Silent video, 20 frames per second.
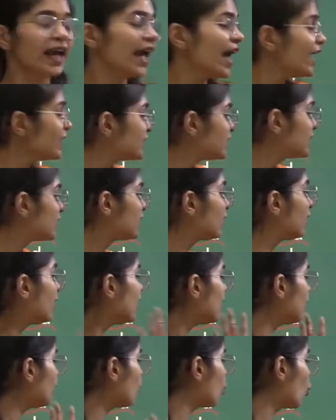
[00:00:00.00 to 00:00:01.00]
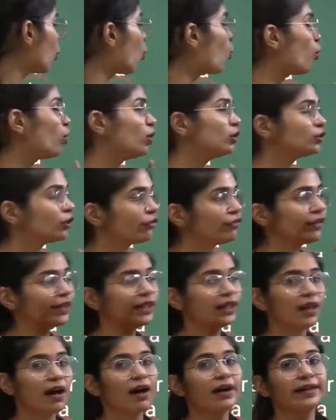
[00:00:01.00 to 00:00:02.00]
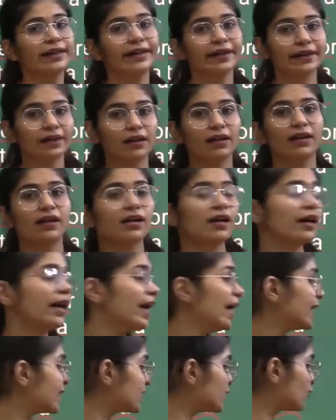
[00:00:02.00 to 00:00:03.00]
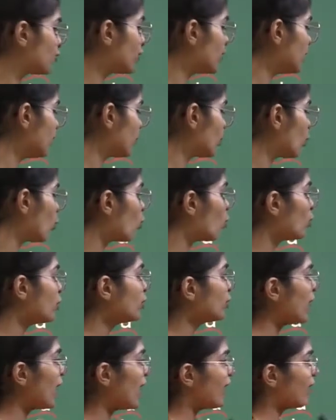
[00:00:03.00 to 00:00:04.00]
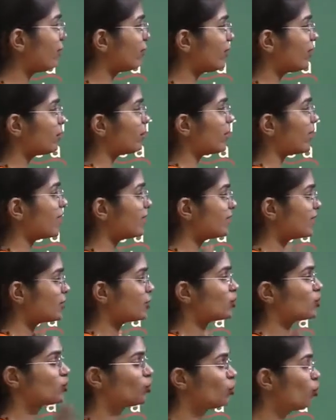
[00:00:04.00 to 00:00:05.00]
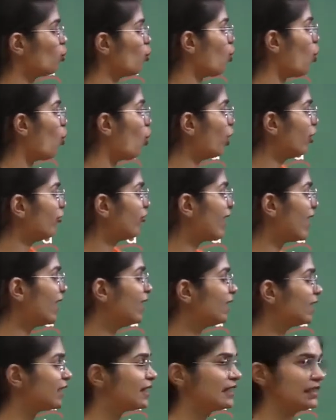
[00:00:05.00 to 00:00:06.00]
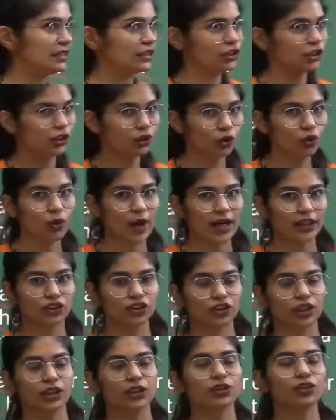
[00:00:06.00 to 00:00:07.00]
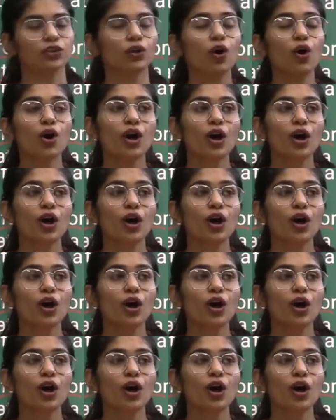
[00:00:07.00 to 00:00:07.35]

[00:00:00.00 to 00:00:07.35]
extreme colds of Atlantica, extreme cold, everywhere there's snow, all white is snow actually. So